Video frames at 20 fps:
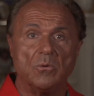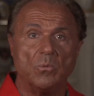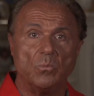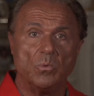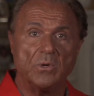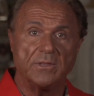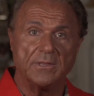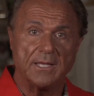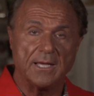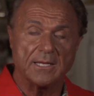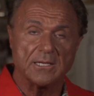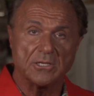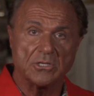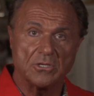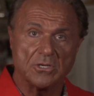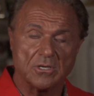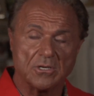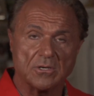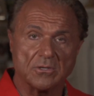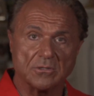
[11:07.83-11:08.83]
When that
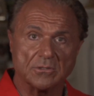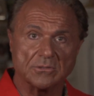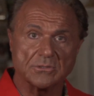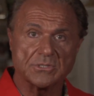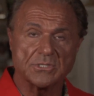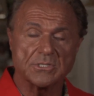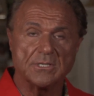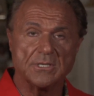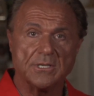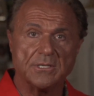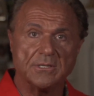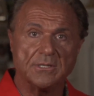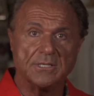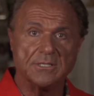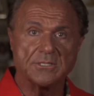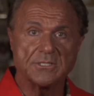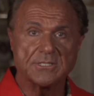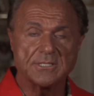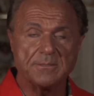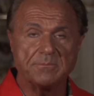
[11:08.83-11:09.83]
occurs,
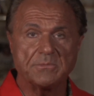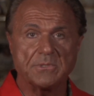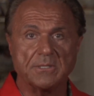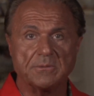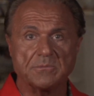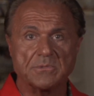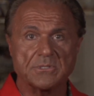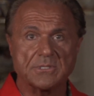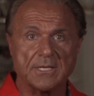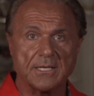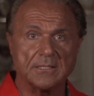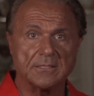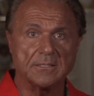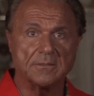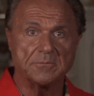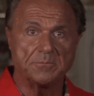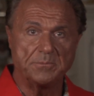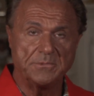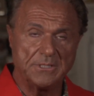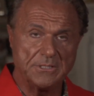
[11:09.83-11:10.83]
these symptoms that
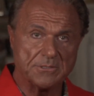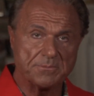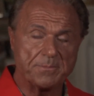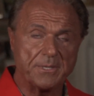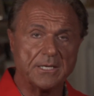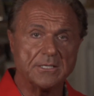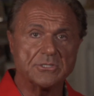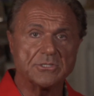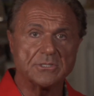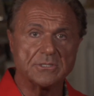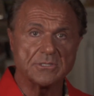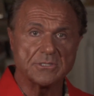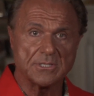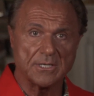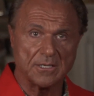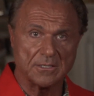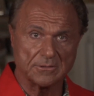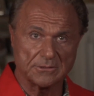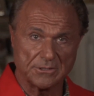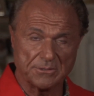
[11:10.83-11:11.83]
these patients
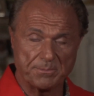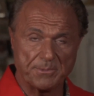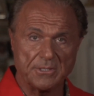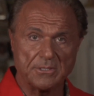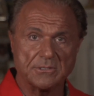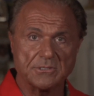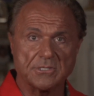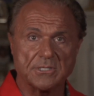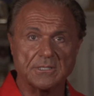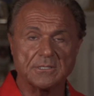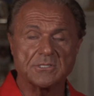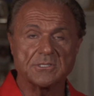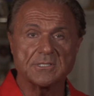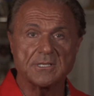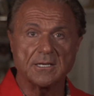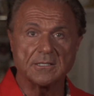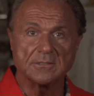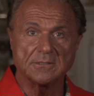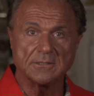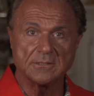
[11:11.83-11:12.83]
are experiencing
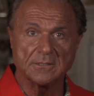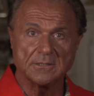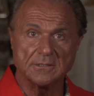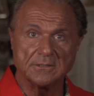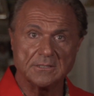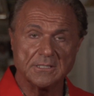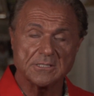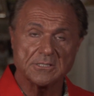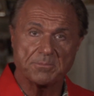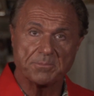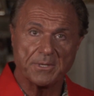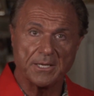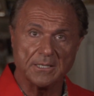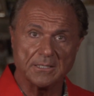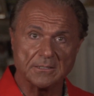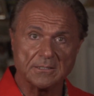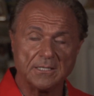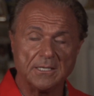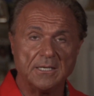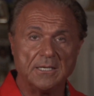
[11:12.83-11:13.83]
start to
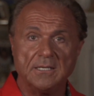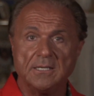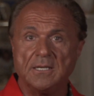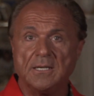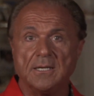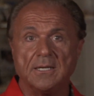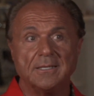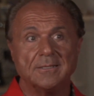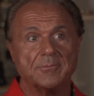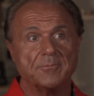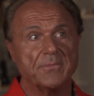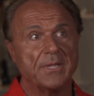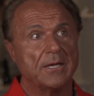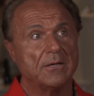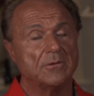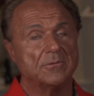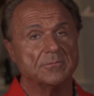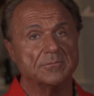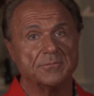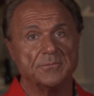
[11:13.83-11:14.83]
dissipate.
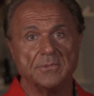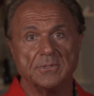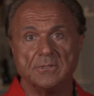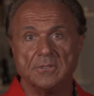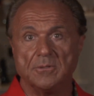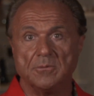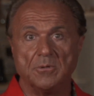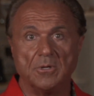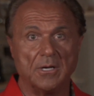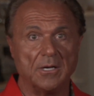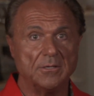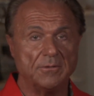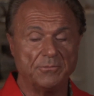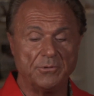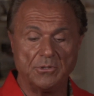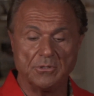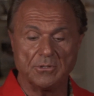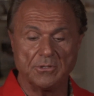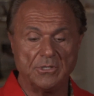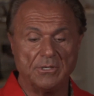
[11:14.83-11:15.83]
Now, if,
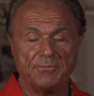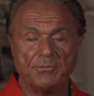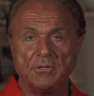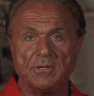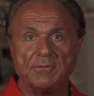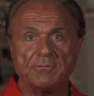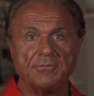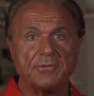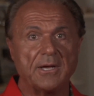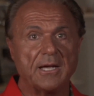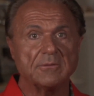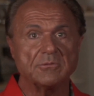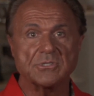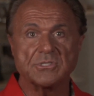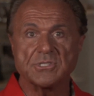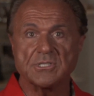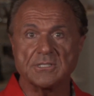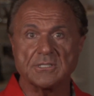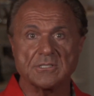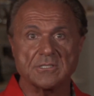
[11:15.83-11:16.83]
you're, if you have five or
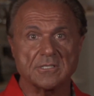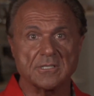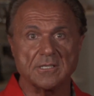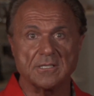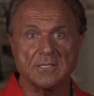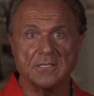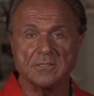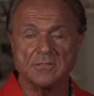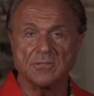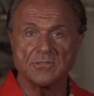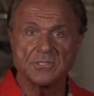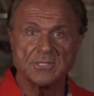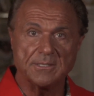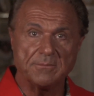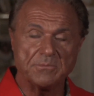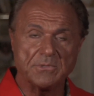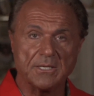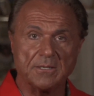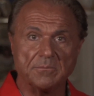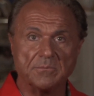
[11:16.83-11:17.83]
six uh,
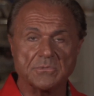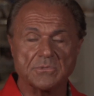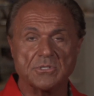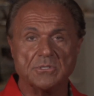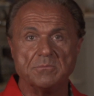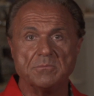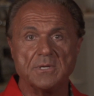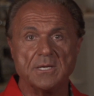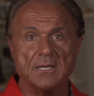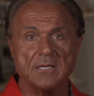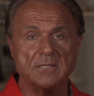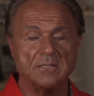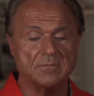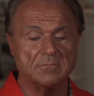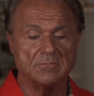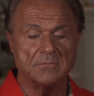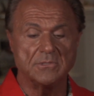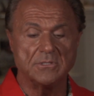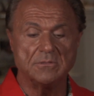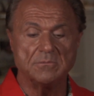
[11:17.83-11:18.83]
symptoms, you may,
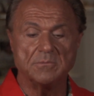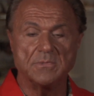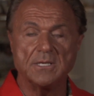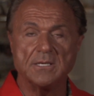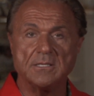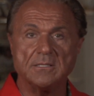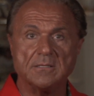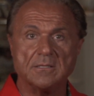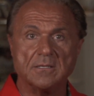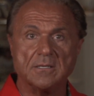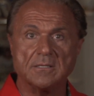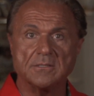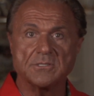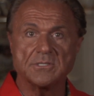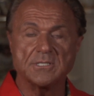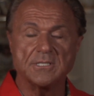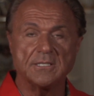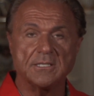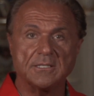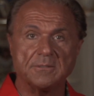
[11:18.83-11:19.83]
you may uh,
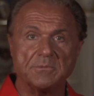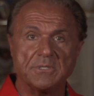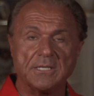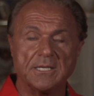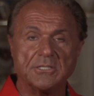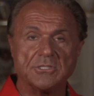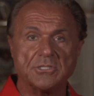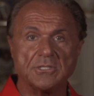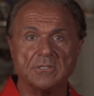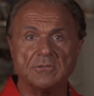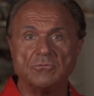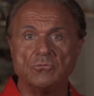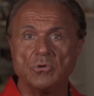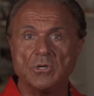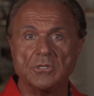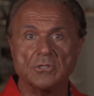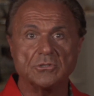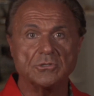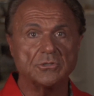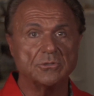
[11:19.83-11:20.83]
see elimination of
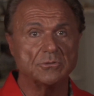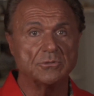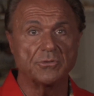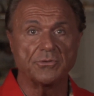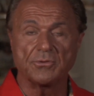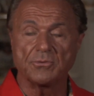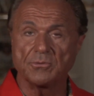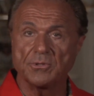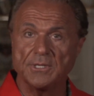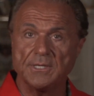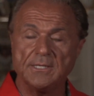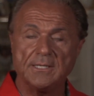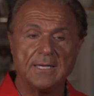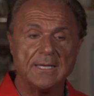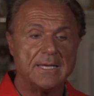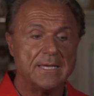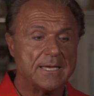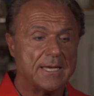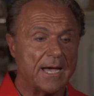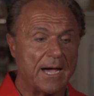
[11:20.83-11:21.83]
one or two or three.
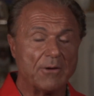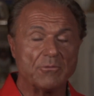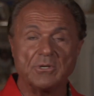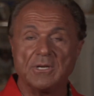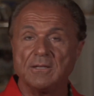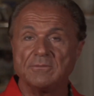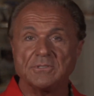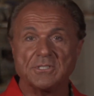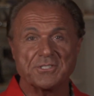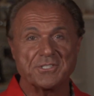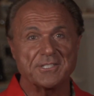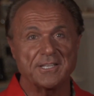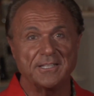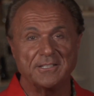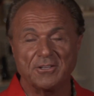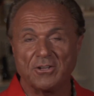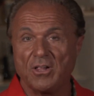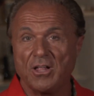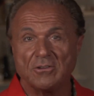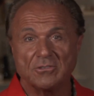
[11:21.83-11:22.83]
I would love to say
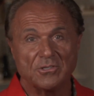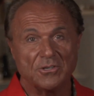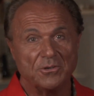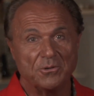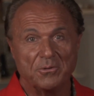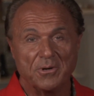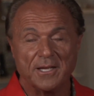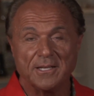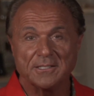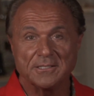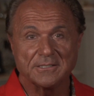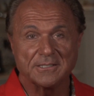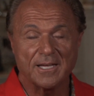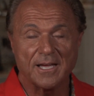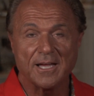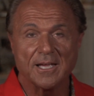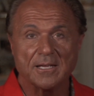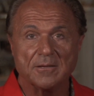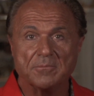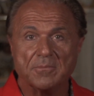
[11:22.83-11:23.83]
they'll all go away in
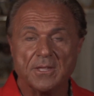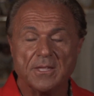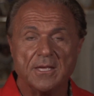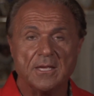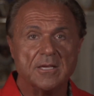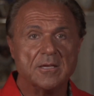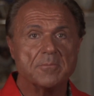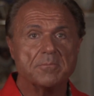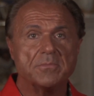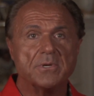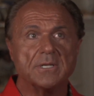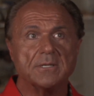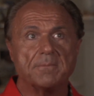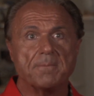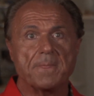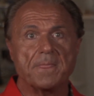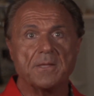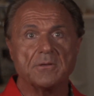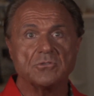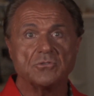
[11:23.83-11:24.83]
time,
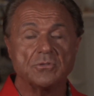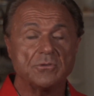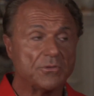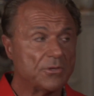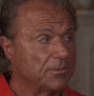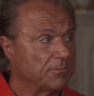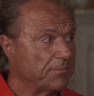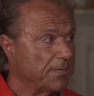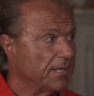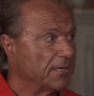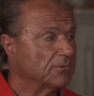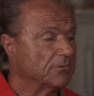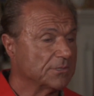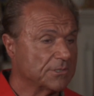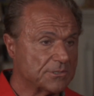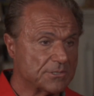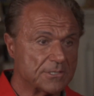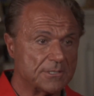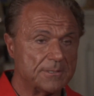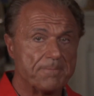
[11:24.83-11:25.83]
but the truth of the matter
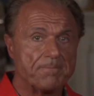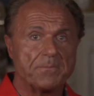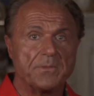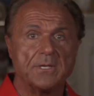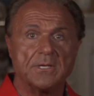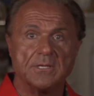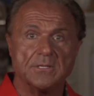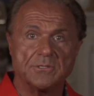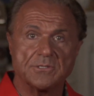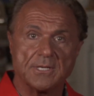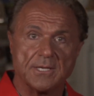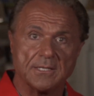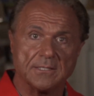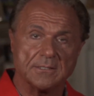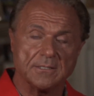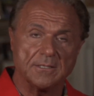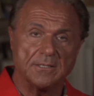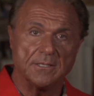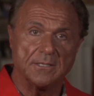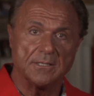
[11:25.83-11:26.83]
is, is
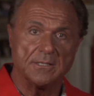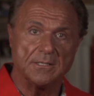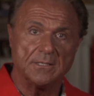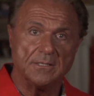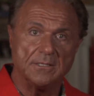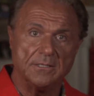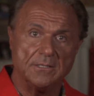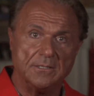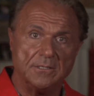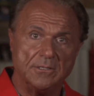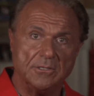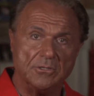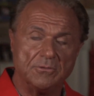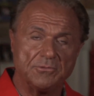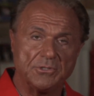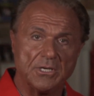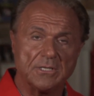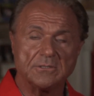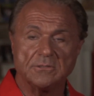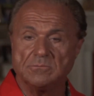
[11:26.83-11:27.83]
that
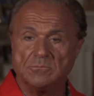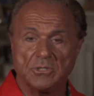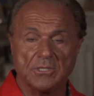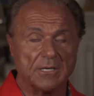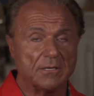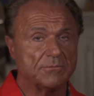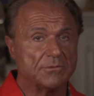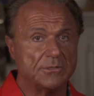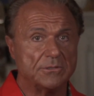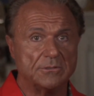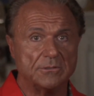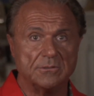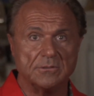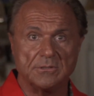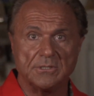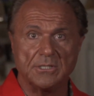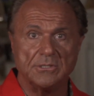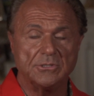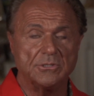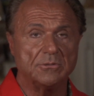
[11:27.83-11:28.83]
you've done whatever you
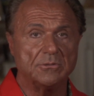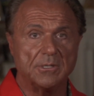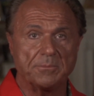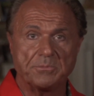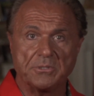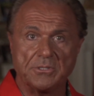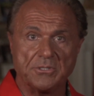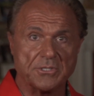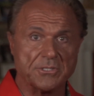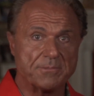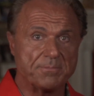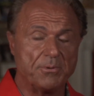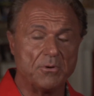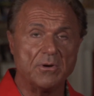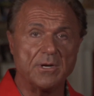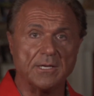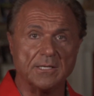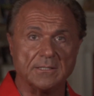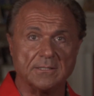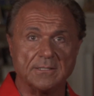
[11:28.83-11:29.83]
can do up to this
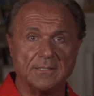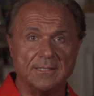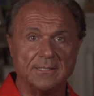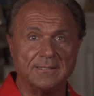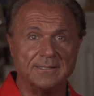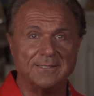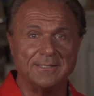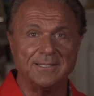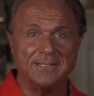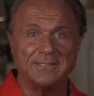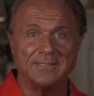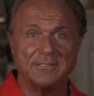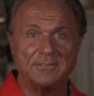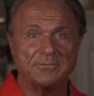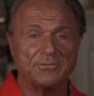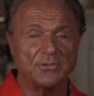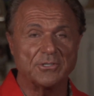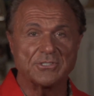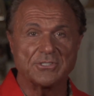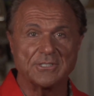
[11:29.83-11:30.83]
point, and, and
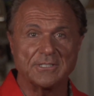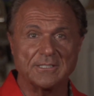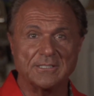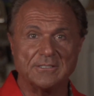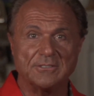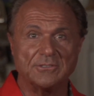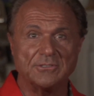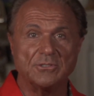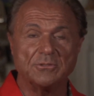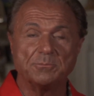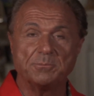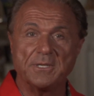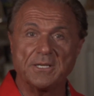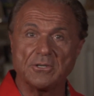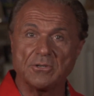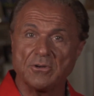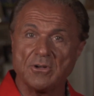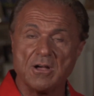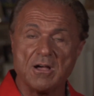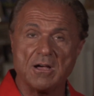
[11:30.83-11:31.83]
unfortunately, you're no
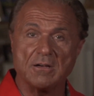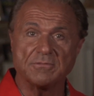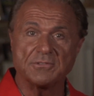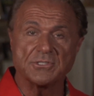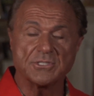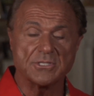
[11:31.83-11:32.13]
better off.